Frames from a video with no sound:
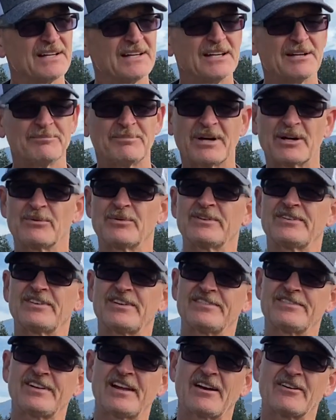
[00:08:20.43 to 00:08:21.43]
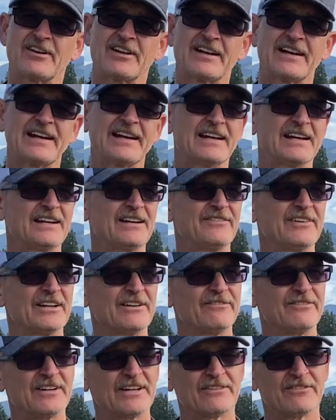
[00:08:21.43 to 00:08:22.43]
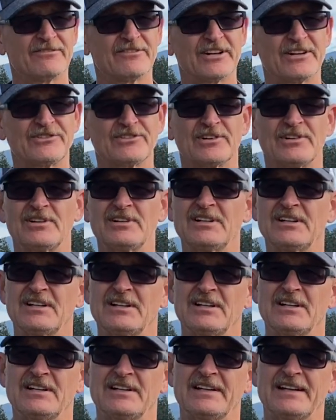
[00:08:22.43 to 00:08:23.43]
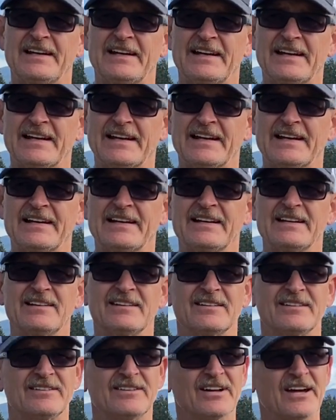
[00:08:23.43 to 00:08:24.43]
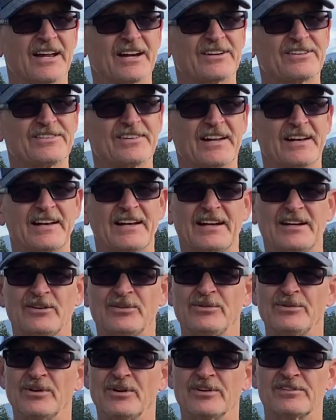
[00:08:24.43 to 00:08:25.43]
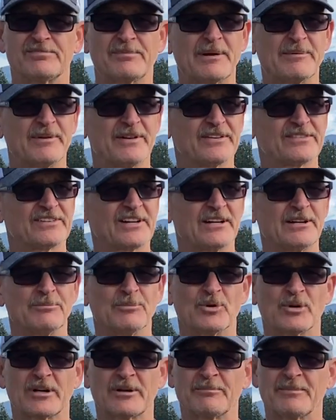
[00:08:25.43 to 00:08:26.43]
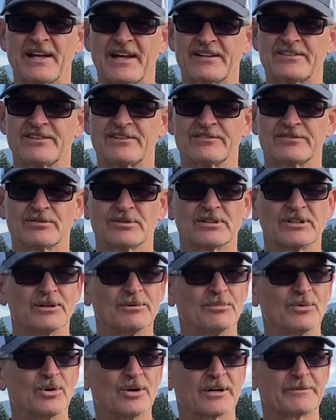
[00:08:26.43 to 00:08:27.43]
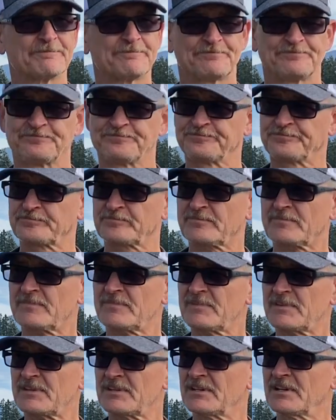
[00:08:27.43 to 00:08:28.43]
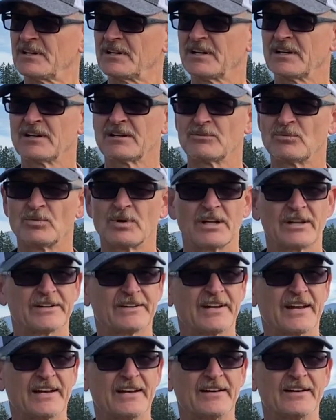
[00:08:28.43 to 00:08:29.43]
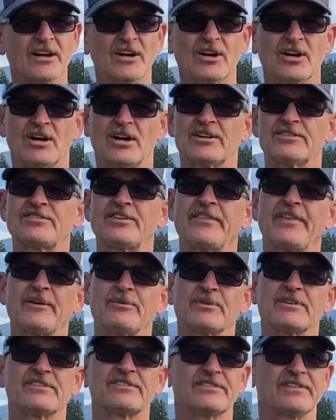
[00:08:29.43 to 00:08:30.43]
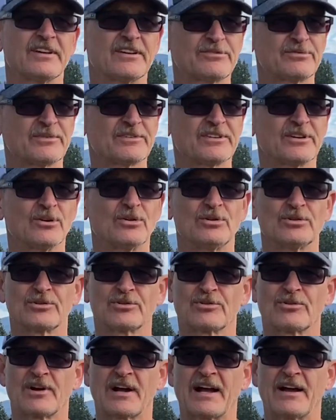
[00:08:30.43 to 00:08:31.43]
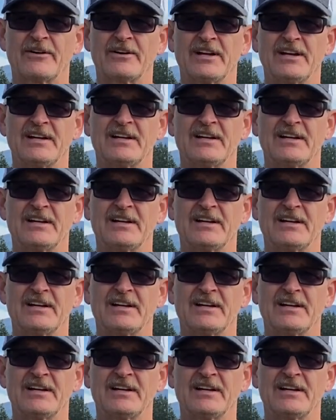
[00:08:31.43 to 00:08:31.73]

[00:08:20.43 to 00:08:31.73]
But it was a Saturday evening vigil and not a Sunday. Who knows, maybe the Sunday morning Masses are a little more well attended. Also, this was an older crowd.